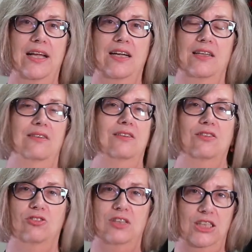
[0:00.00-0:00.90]
in a
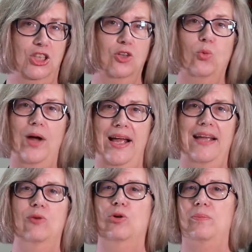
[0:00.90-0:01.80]
traditional way.
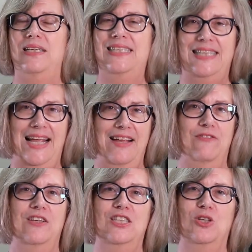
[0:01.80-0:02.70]
It will be safe
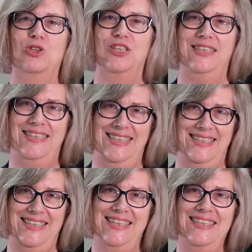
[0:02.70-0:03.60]
and socially
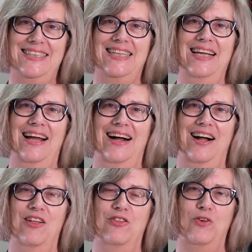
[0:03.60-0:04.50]
distanced.
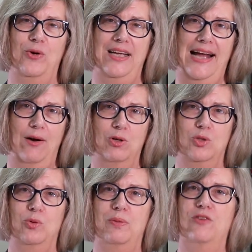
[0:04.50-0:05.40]
The voting hours
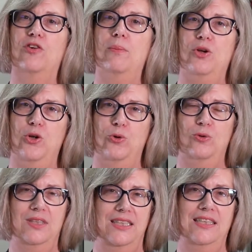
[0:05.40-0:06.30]
will be from
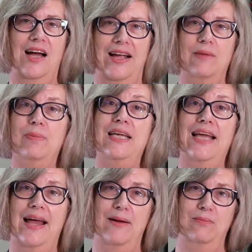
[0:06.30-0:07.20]
noon to 9
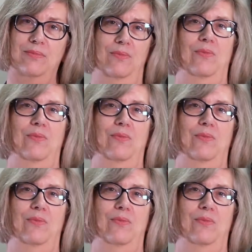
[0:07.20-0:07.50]
p.m.